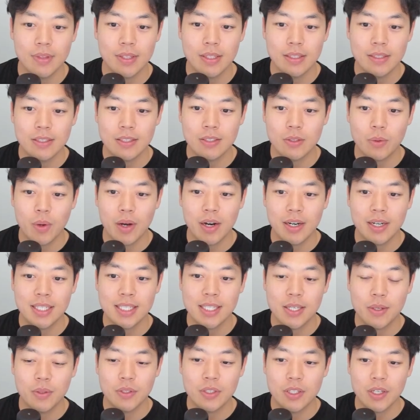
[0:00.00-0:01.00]
Squared is
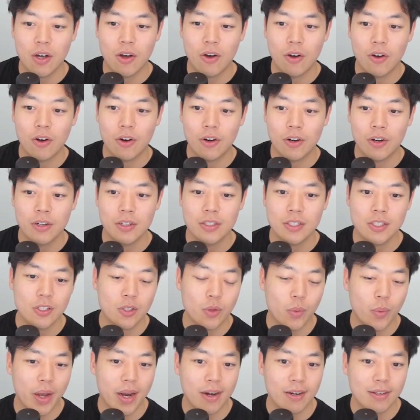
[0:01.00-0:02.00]
equal to r
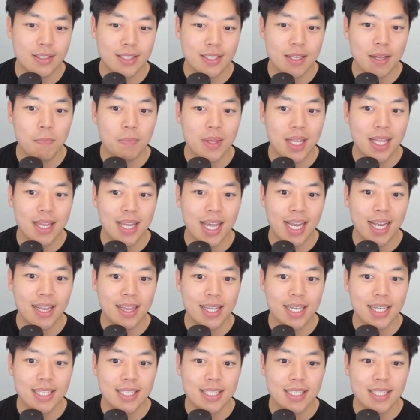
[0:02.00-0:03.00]
squared, something like
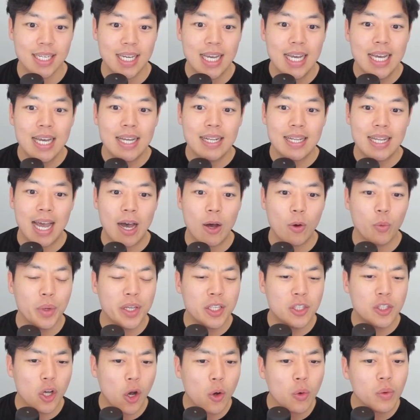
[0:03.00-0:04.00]
this. Now, we
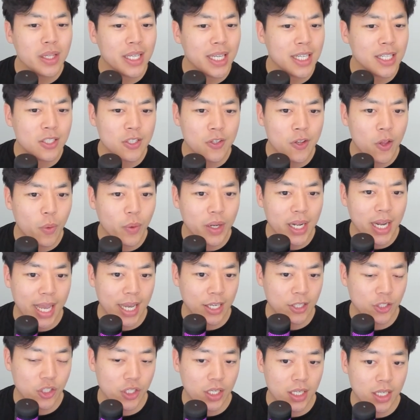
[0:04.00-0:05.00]
don't need to know what
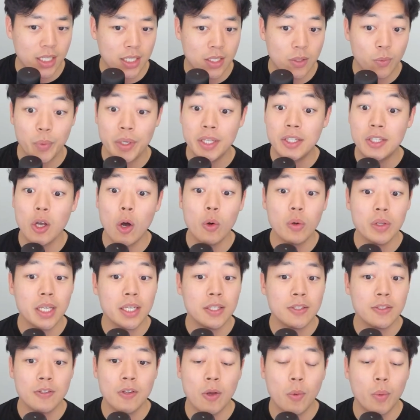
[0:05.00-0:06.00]
h is. We don't
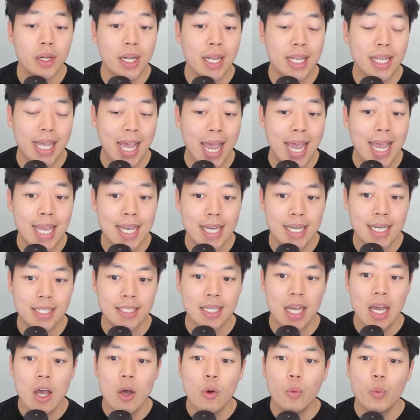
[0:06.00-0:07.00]
need to know what k is.
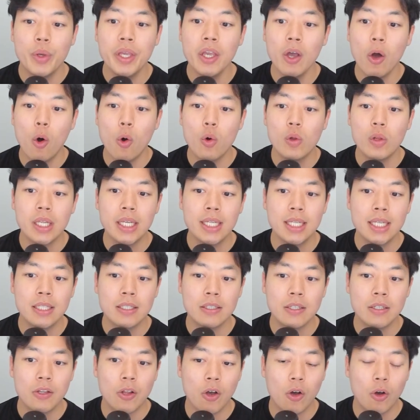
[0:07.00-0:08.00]
We only need
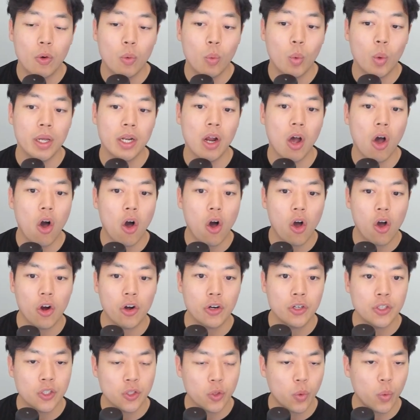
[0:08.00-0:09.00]
to know what r
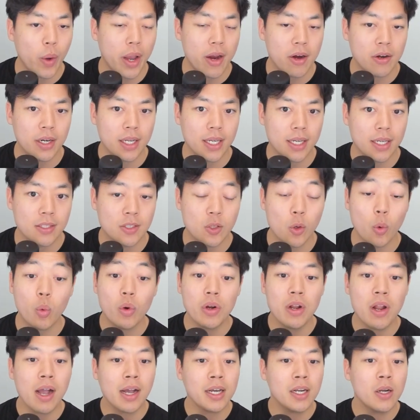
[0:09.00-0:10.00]
squared is. So we're
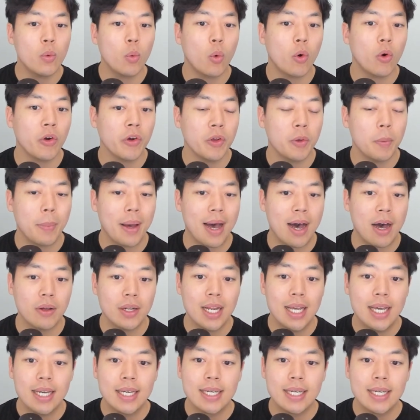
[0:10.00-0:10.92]
not going to worry about